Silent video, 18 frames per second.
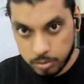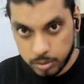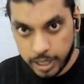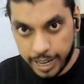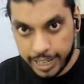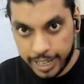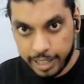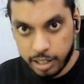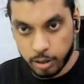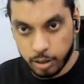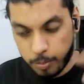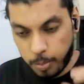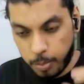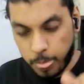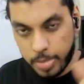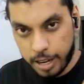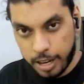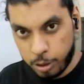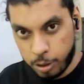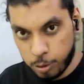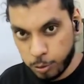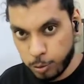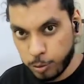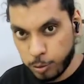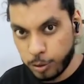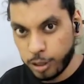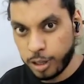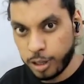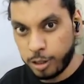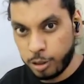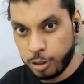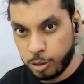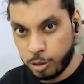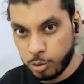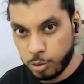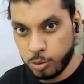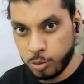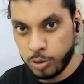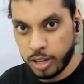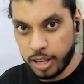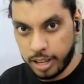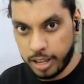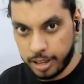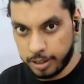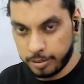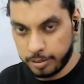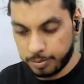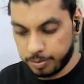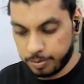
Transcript: Write it down. 2-2-A.